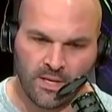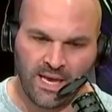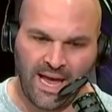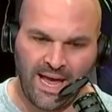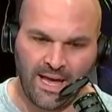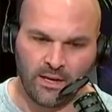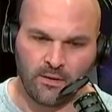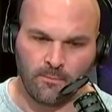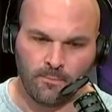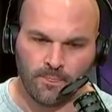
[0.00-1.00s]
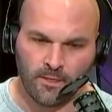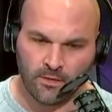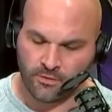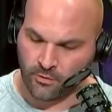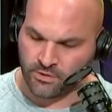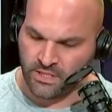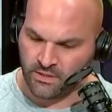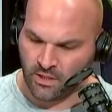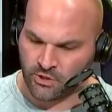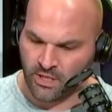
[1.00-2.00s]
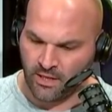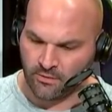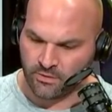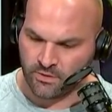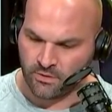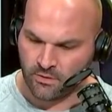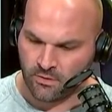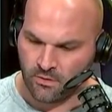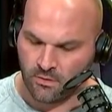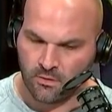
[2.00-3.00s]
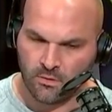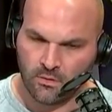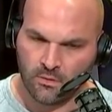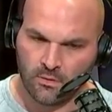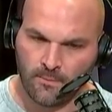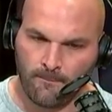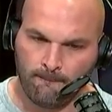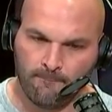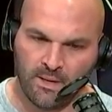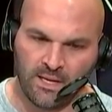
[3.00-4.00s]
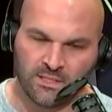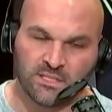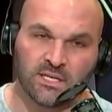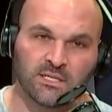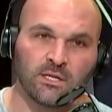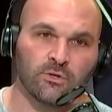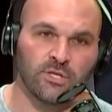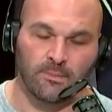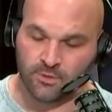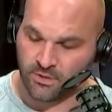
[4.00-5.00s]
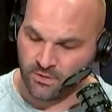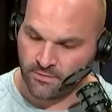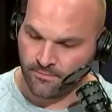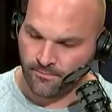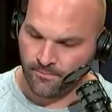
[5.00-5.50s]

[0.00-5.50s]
He had 13 touchdowns and 6 interceptions.